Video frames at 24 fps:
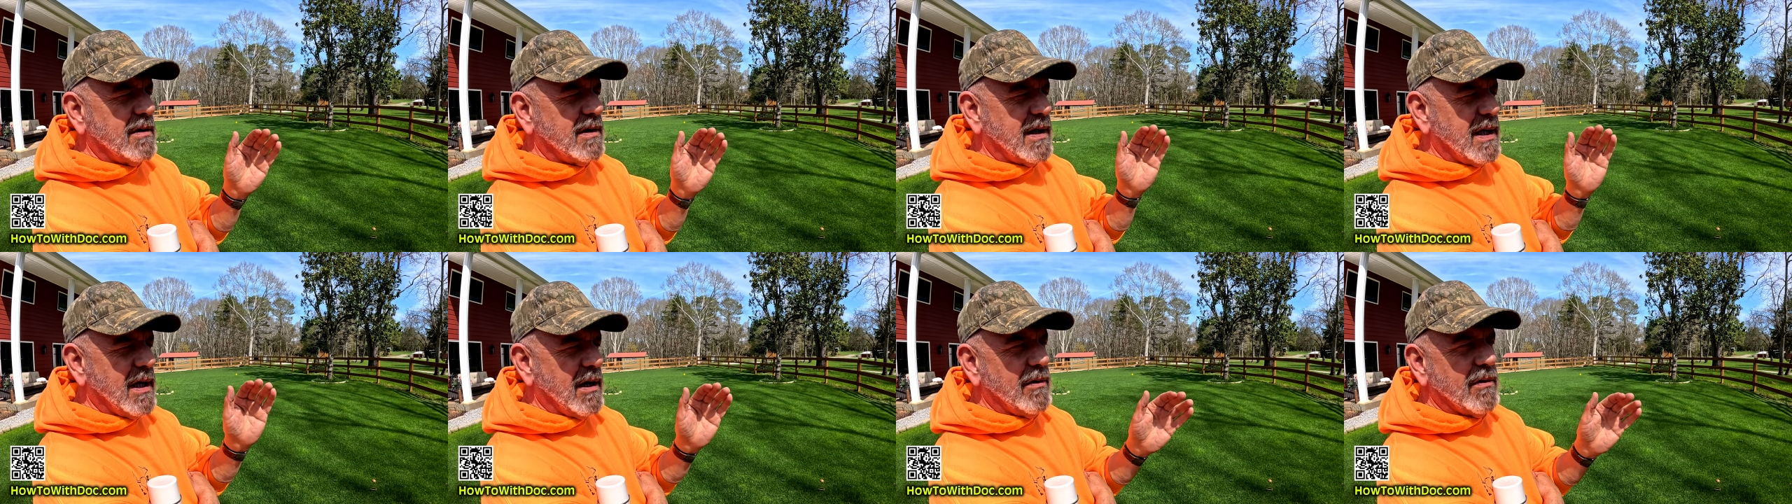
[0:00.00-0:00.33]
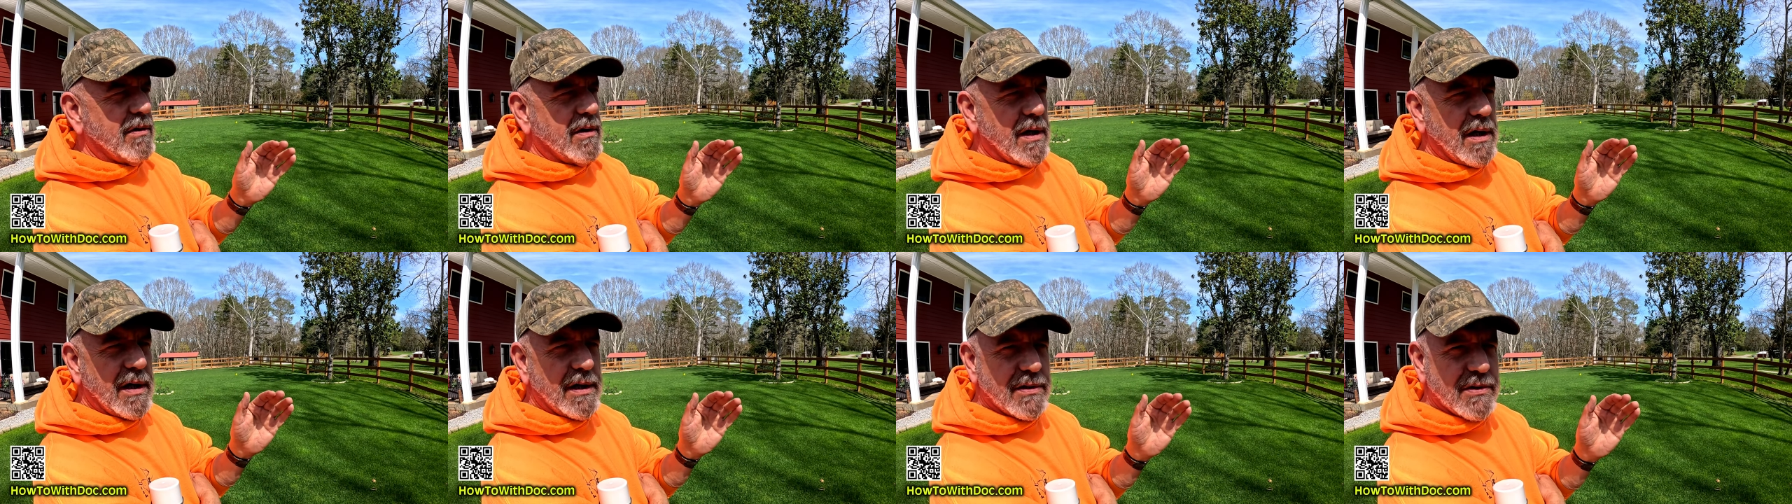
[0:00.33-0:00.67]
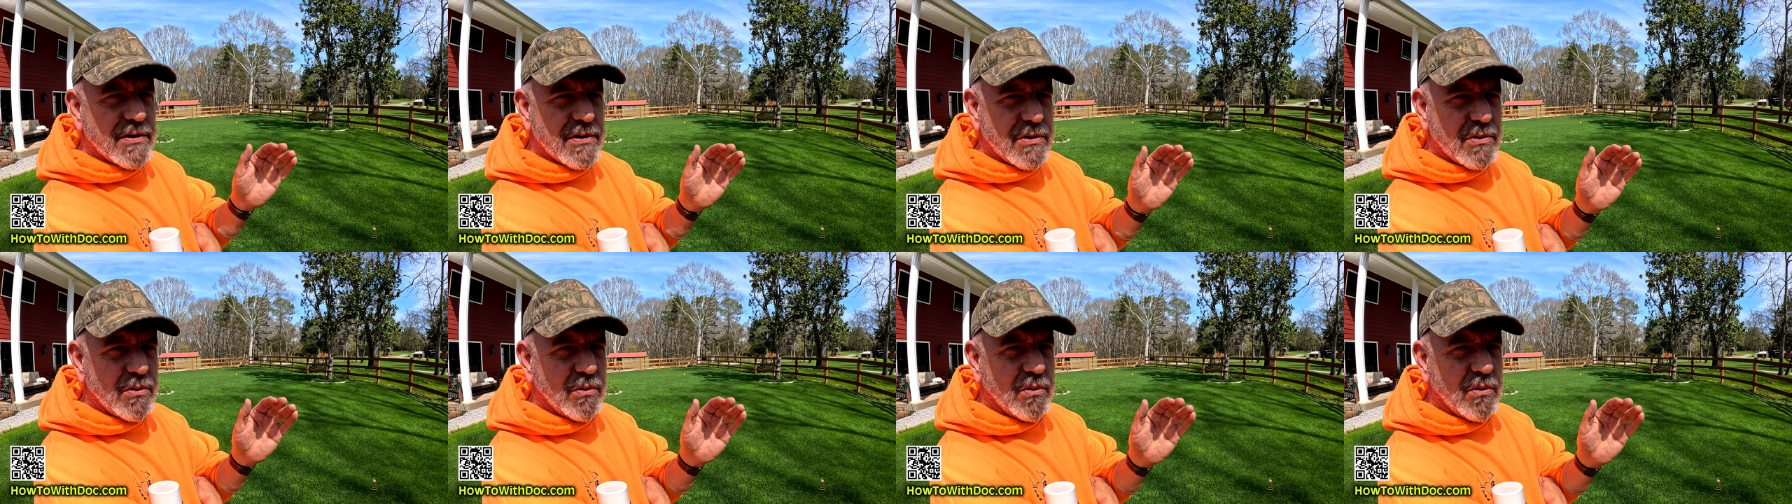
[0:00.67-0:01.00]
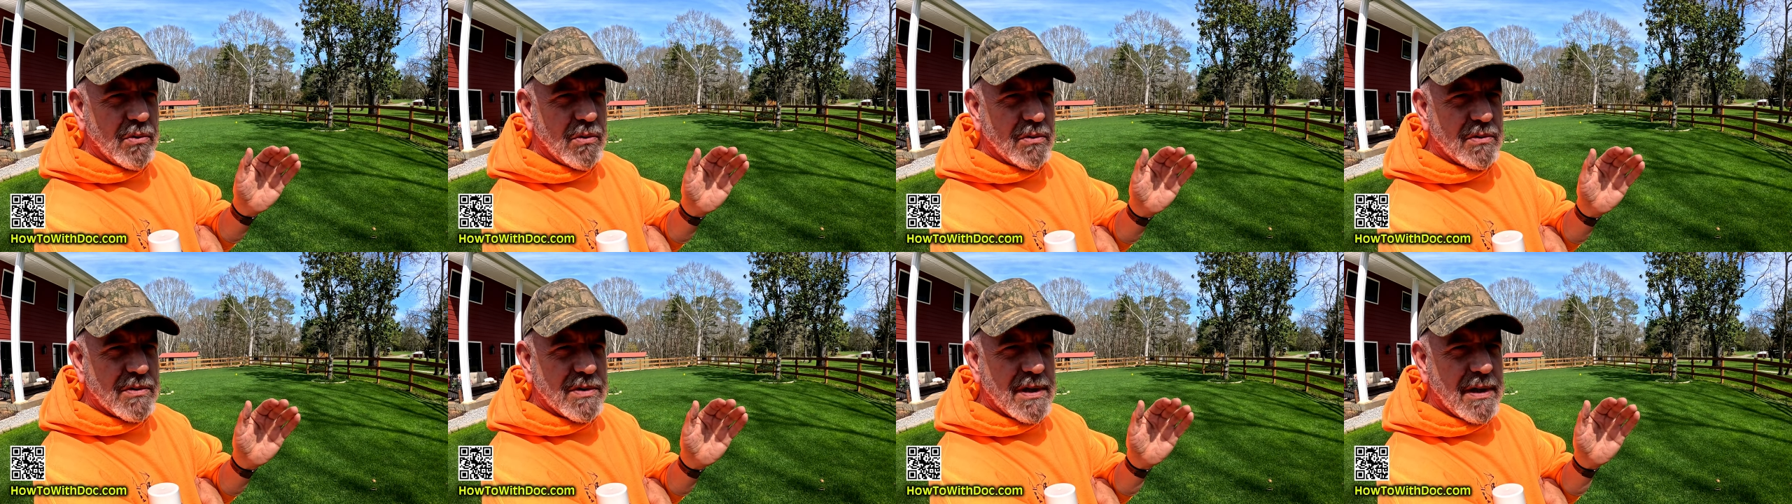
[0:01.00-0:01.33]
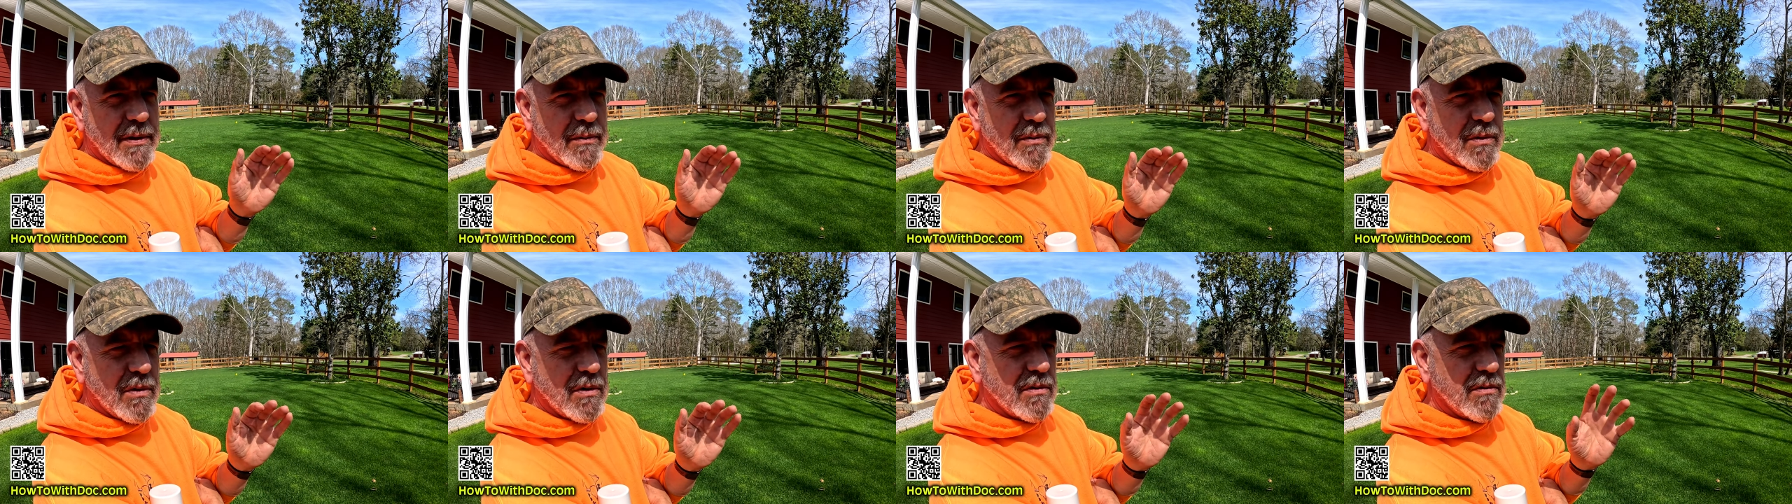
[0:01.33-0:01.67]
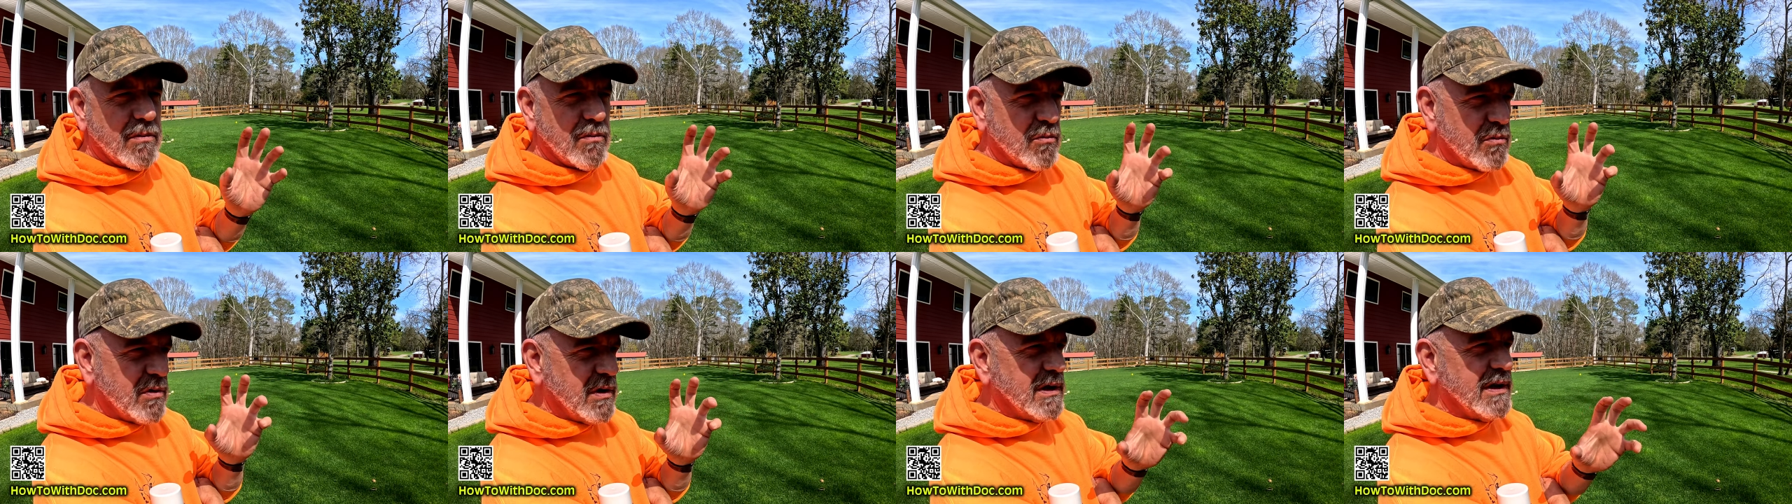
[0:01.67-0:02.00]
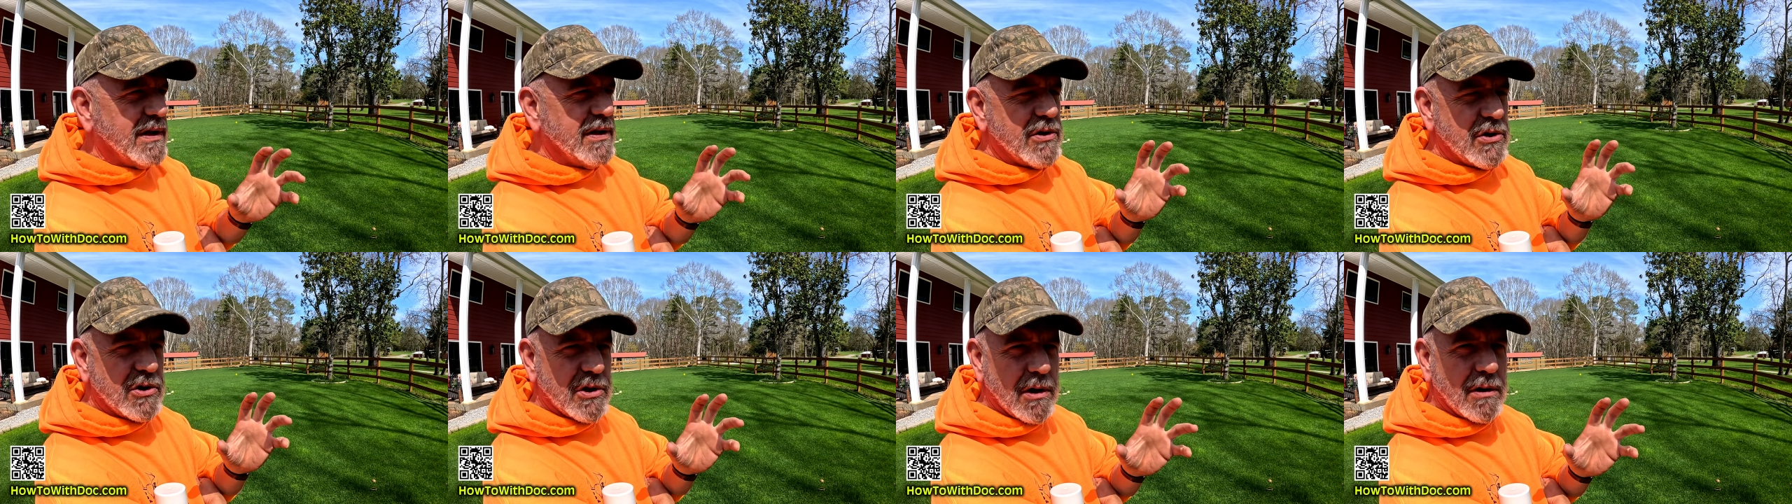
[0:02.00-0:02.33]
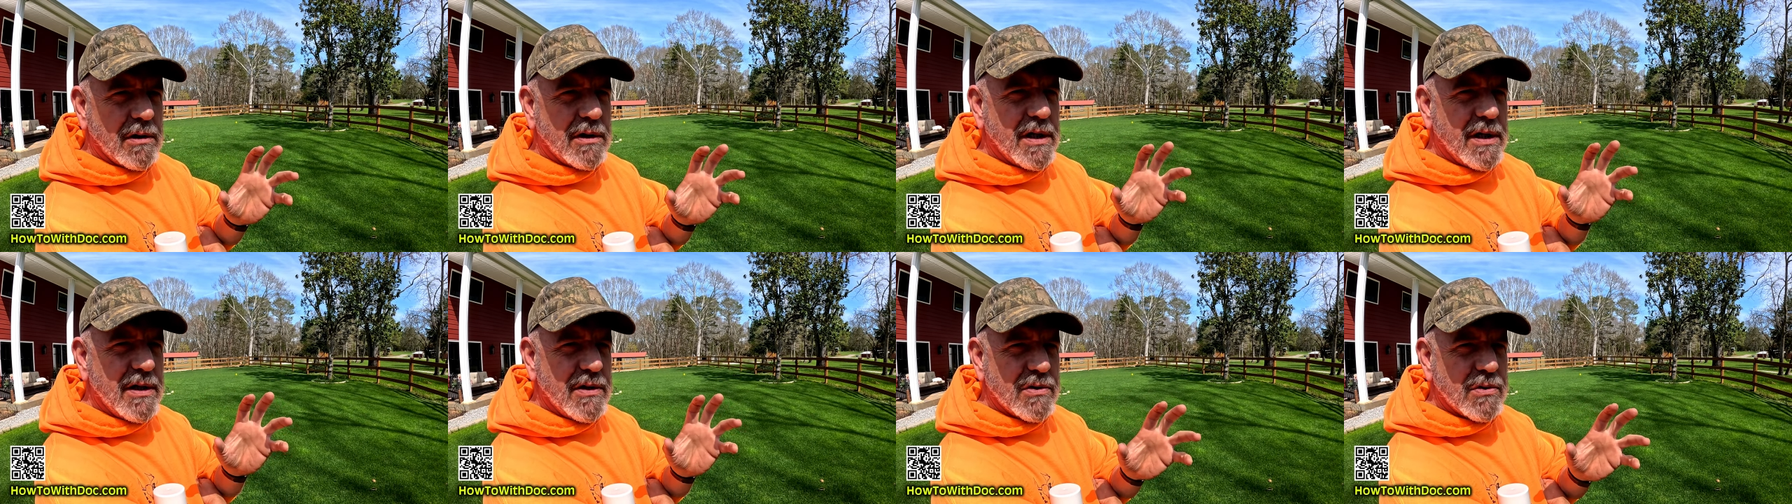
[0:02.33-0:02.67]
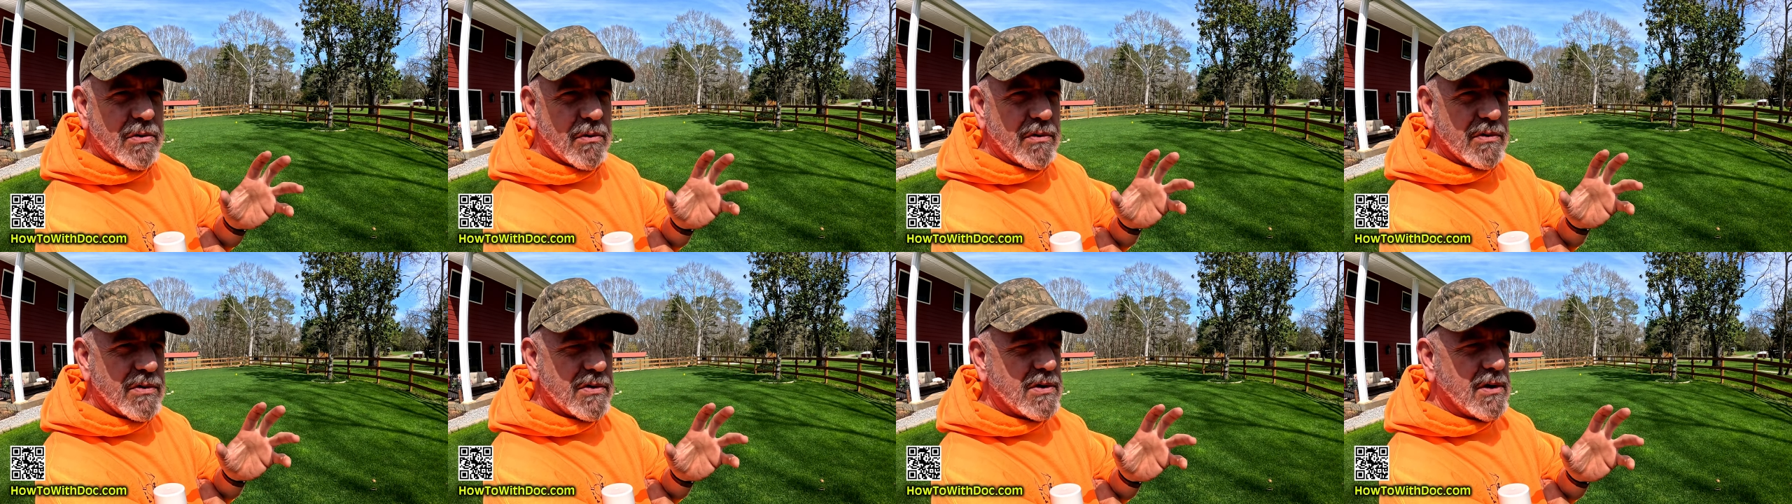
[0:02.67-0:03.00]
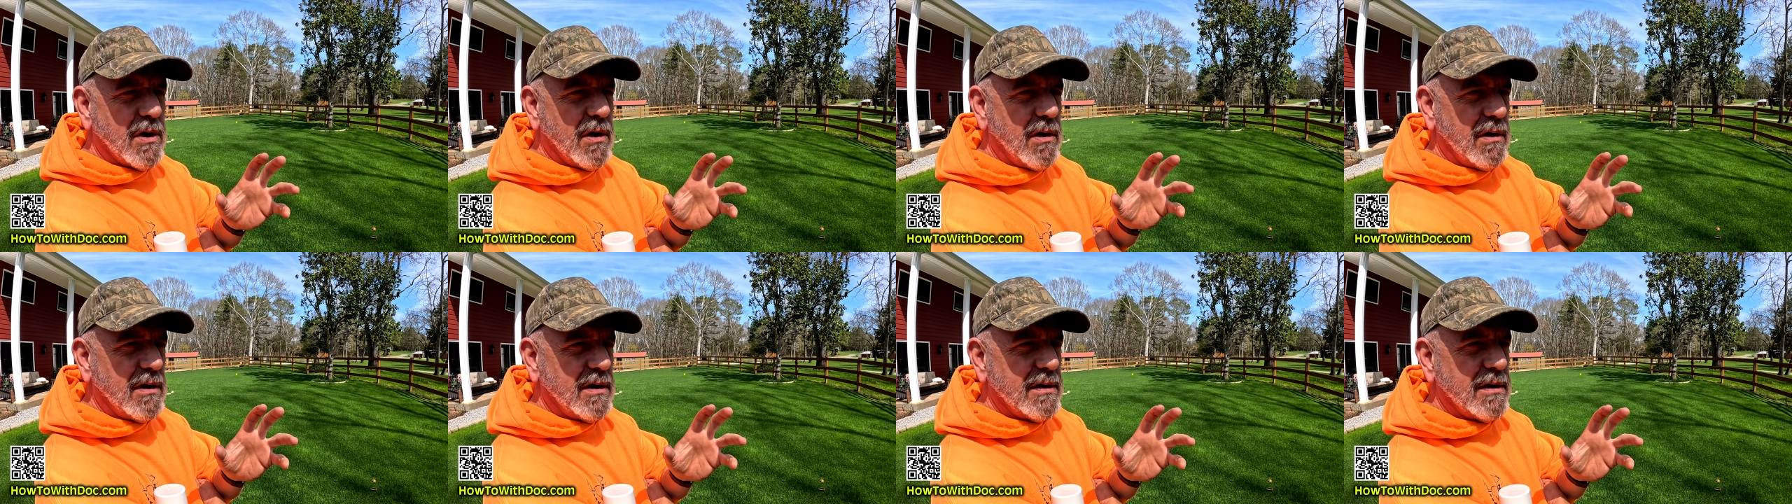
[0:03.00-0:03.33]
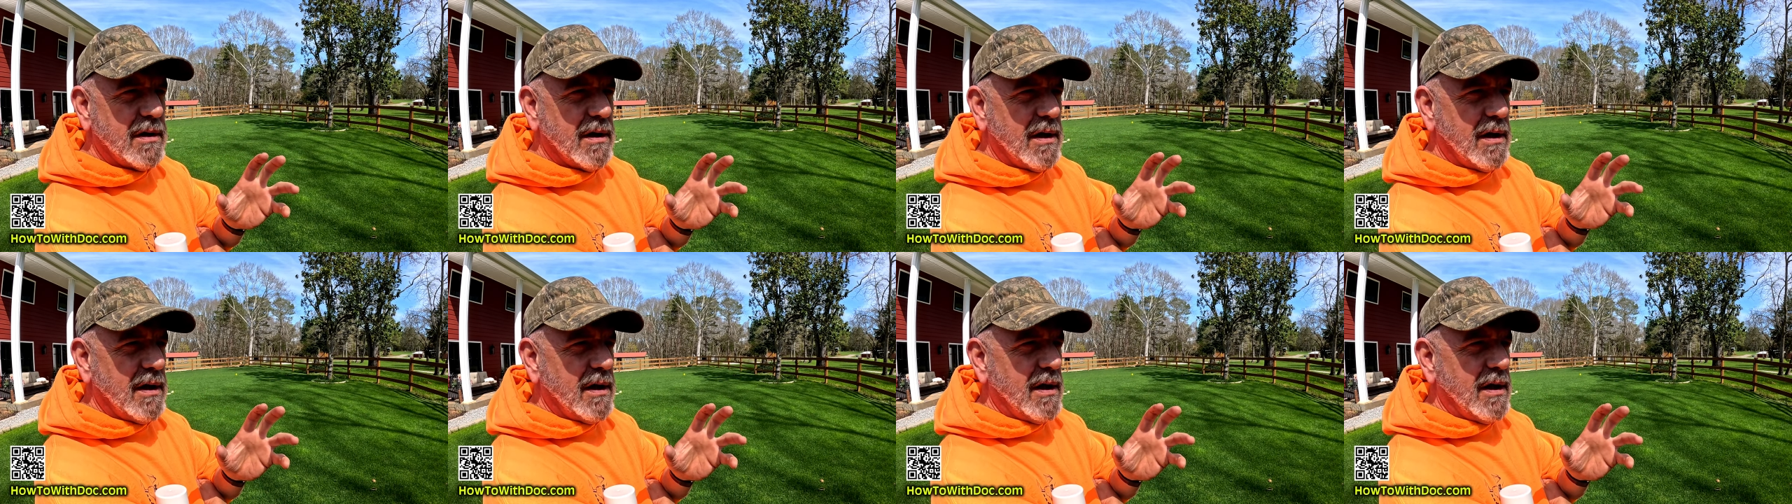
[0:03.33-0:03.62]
counter height stools that were really chunky, sort of solid,